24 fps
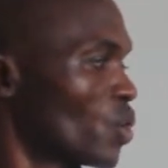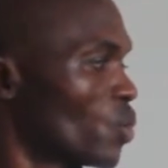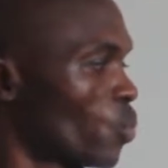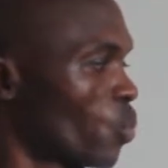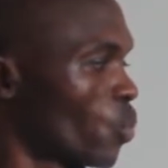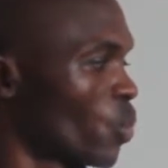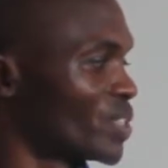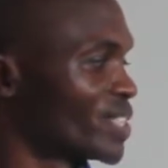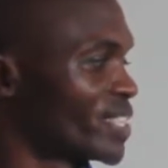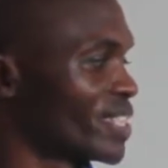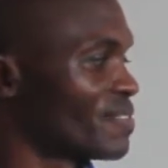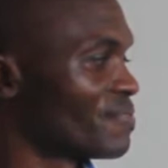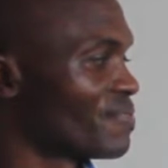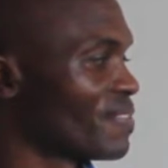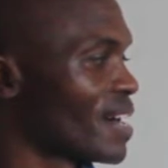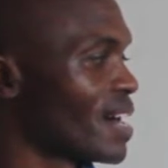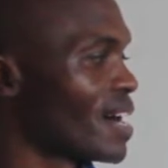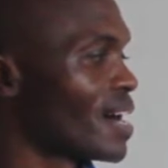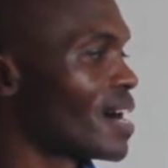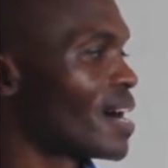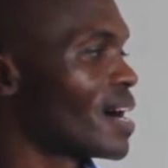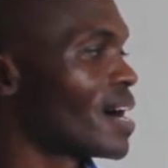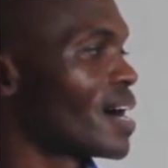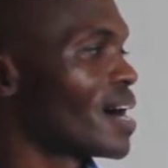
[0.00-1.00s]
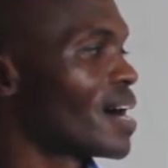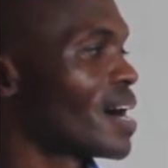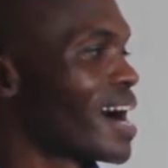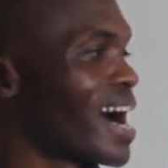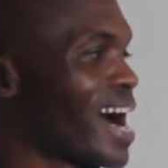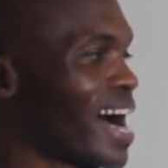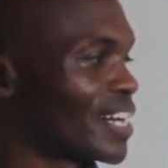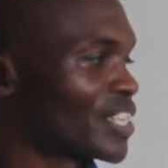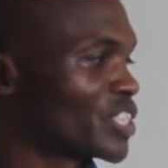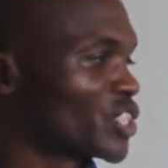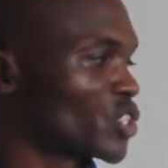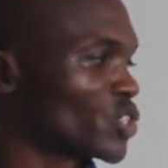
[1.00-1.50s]
whatever
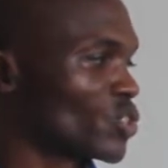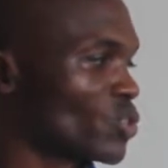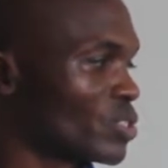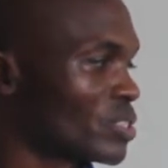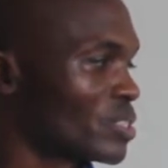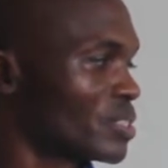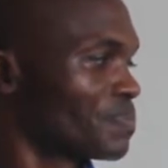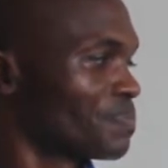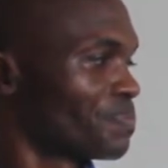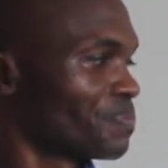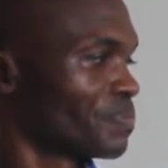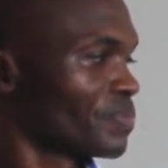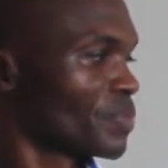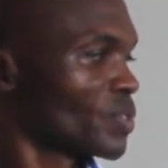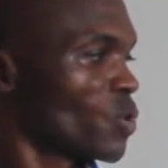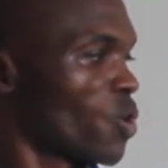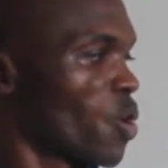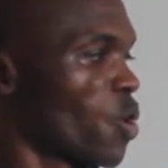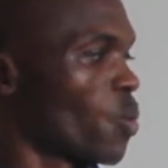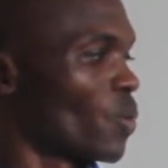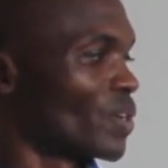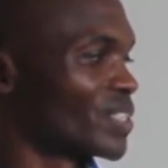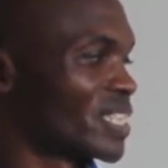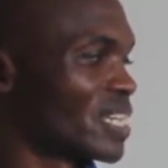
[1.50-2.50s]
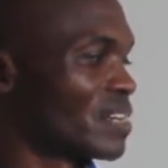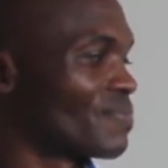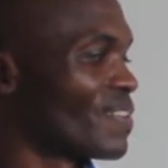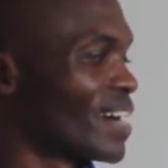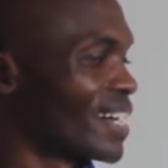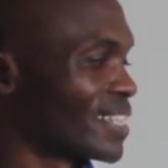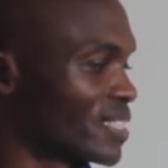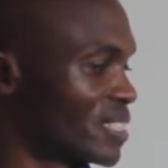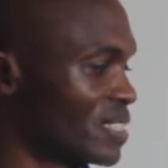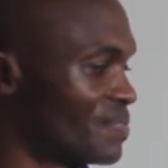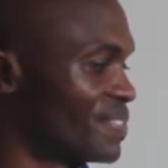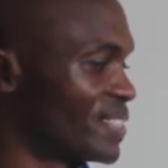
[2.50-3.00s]
action or whatever
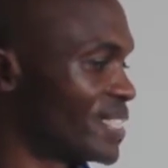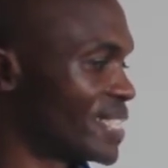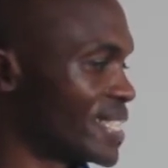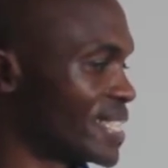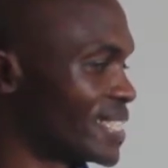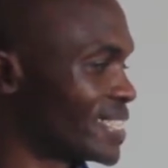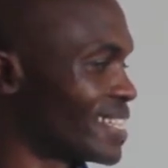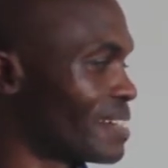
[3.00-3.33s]
activities